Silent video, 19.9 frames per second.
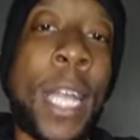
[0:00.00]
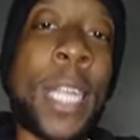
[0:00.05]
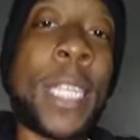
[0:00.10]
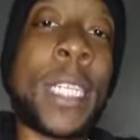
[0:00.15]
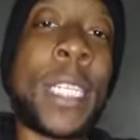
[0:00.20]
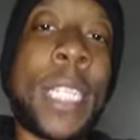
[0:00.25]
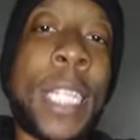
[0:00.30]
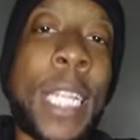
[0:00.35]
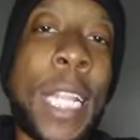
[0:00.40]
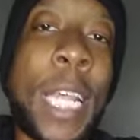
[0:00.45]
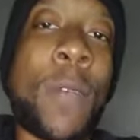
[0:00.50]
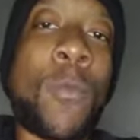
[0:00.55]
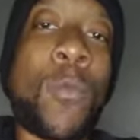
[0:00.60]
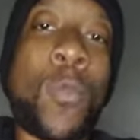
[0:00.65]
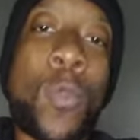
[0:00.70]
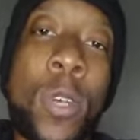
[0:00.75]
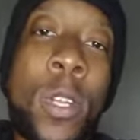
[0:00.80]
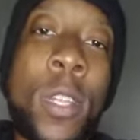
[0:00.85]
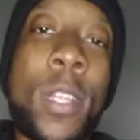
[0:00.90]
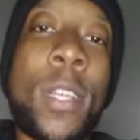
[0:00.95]
honest than they
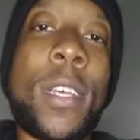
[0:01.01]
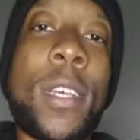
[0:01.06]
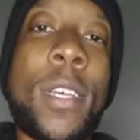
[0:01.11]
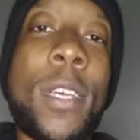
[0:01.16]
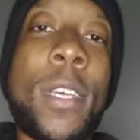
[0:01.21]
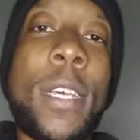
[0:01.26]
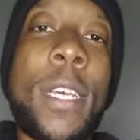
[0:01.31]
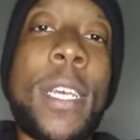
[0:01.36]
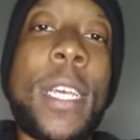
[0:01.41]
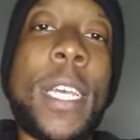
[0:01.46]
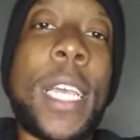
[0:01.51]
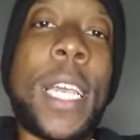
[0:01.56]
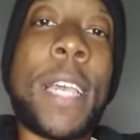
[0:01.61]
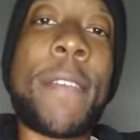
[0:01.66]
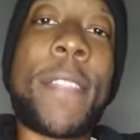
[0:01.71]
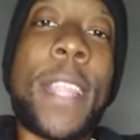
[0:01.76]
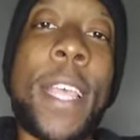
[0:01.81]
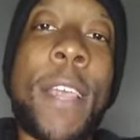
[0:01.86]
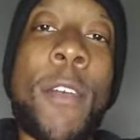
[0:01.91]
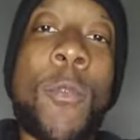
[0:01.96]
would
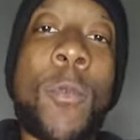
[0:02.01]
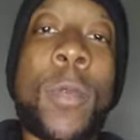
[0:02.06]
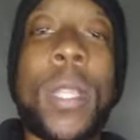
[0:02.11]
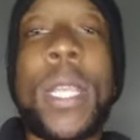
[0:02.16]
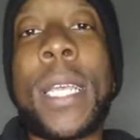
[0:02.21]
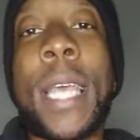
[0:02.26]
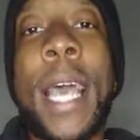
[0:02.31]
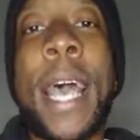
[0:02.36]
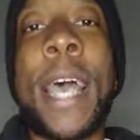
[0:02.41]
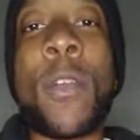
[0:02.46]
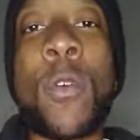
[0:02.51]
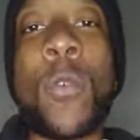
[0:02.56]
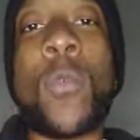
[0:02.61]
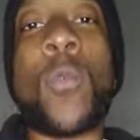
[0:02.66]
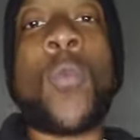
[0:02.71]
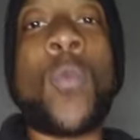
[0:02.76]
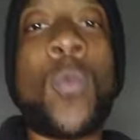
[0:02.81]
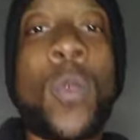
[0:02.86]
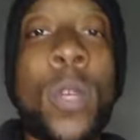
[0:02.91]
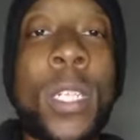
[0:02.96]
if they were with a guy who
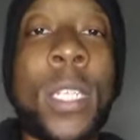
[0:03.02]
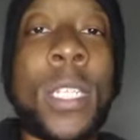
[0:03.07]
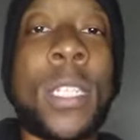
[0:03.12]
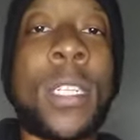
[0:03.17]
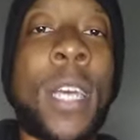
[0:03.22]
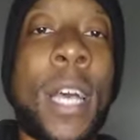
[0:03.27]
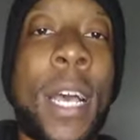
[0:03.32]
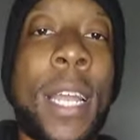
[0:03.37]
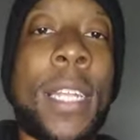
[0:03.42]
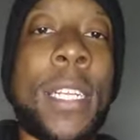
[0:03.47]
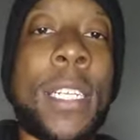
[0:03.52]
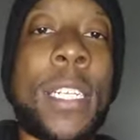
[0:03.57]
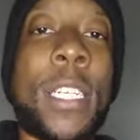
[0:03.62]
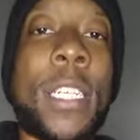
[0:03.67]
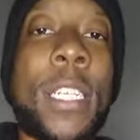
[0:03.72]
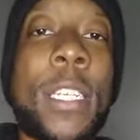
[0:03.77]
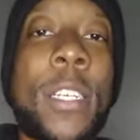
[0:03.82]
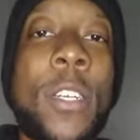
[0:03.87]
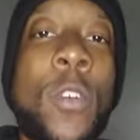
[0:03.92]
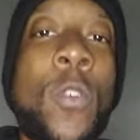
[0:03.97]
wasn't
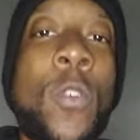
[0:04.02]
honest.